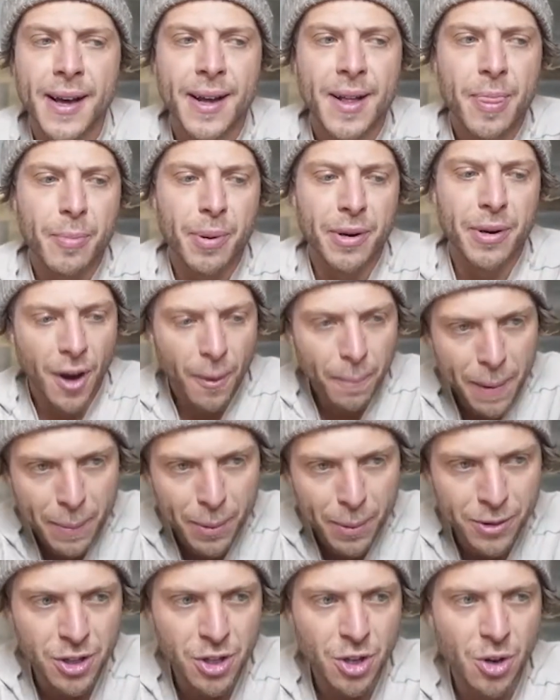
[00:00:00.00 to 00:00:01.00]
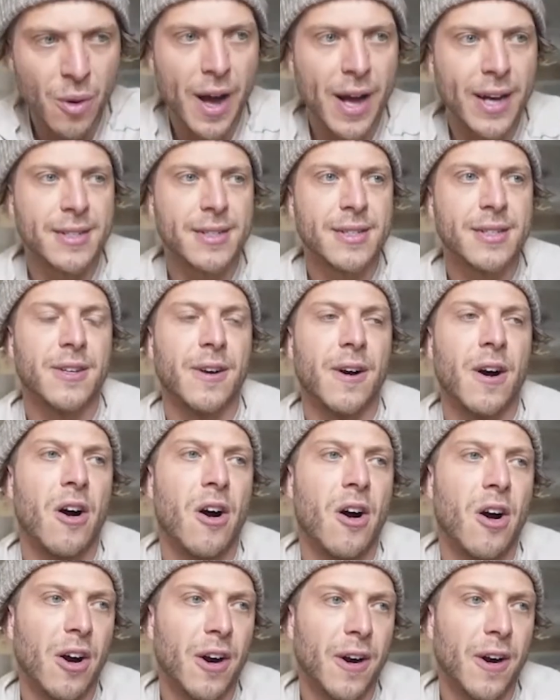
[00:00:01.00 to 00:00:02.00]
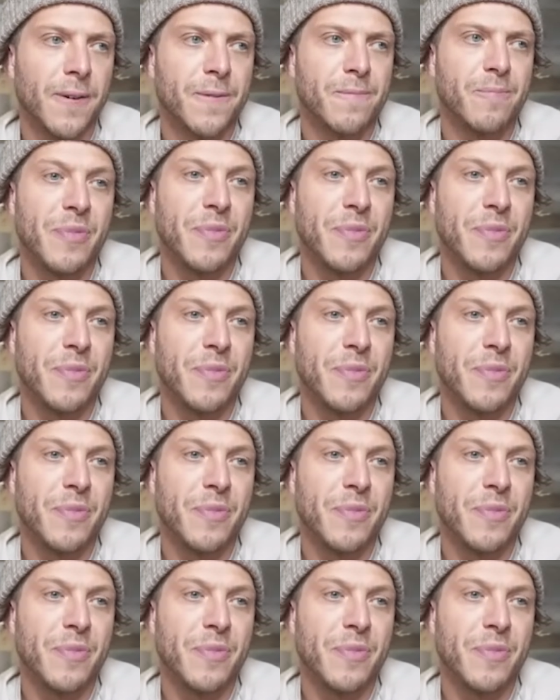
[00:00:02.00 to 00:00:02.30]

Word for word: But young people in the U.S. are